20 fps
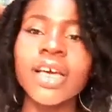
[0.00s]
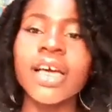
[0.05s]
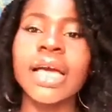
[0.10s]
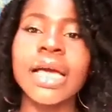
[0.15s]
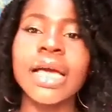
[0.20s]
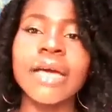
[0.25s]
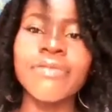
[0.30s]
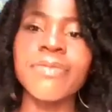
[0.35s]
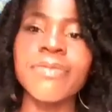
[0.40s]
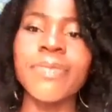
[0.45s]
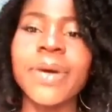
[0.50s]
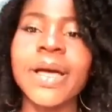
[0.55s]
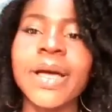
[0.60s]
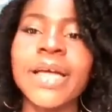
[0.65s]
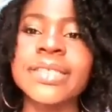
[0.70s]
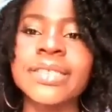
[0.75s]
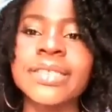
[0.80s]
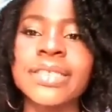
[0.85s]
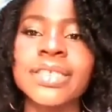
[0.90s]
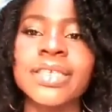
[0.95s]
half
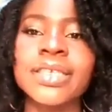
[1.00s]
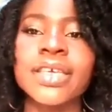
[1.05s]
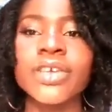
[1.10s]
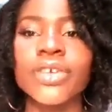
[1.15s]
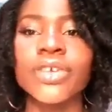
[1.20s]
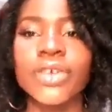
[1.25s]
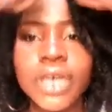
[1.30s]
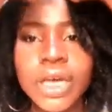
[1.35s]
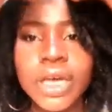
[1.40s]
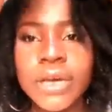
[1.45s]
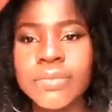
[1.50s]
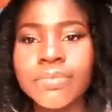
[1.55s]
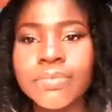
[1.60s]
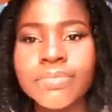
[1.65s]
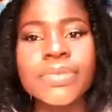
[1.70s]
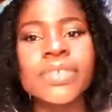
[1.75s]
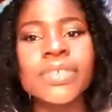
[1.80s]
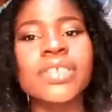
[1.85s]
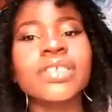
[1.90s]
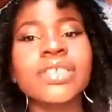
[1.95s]
parts, you can
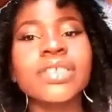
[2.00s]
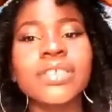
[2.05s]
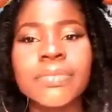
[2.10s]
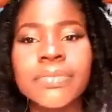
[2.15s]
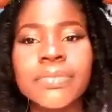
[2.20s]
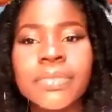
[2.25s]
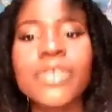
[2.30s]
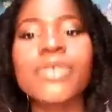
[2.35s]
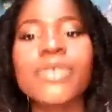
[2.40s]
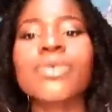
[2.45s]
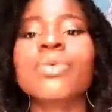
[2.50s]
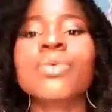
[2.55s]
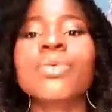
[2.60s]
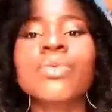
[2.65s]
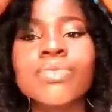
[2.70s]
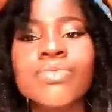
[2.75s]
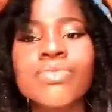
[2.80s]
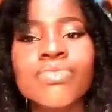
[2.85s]
put it in the middle.